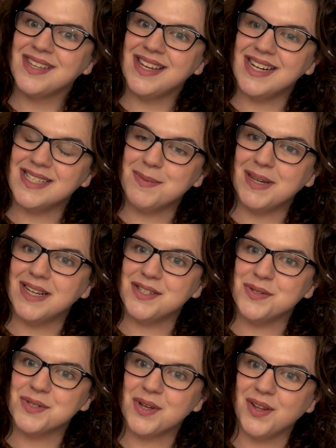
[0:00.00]
it's because
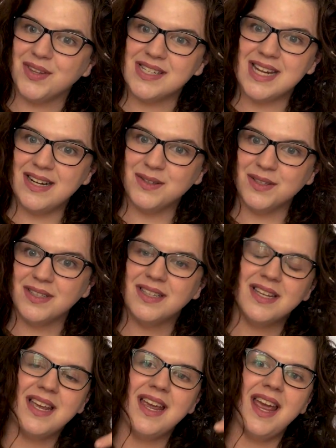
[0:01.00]
you saw the title
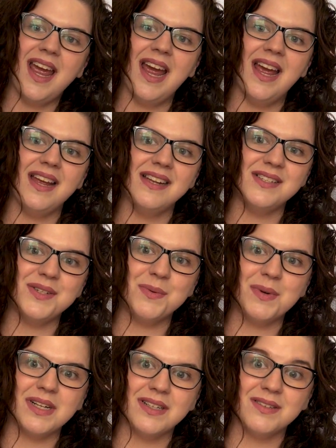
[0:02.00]
and you
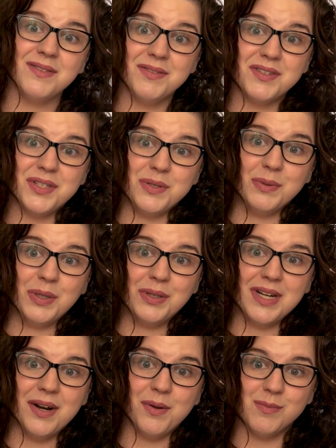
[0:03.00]
want to
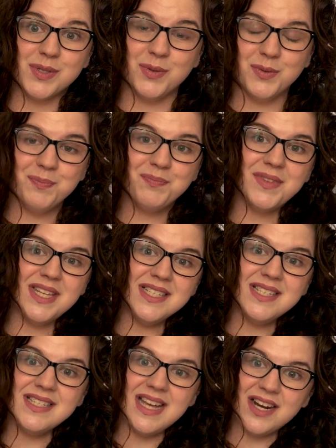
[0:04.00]
learn how to homeschool.
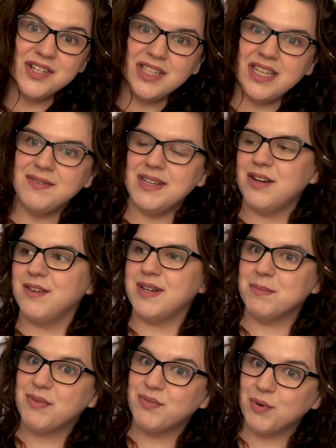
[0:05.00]
This is actually a video I've
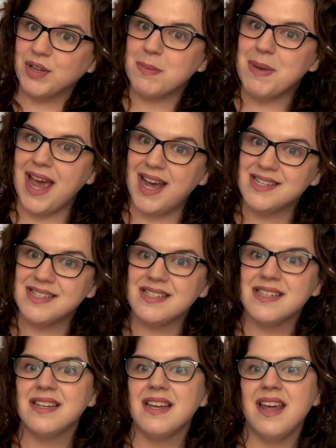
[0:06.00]
done before in the
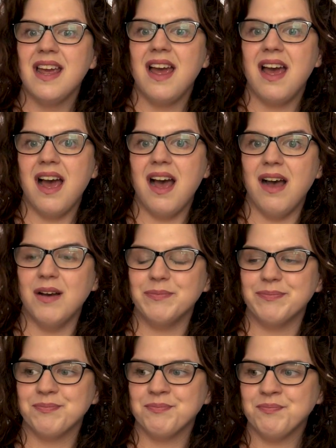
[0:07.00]
past.
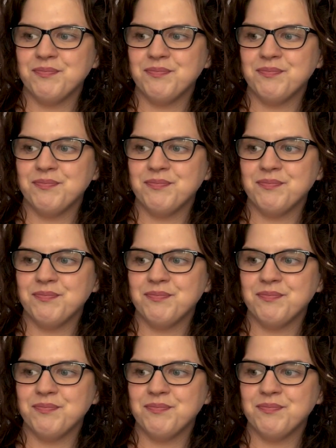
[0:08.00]
I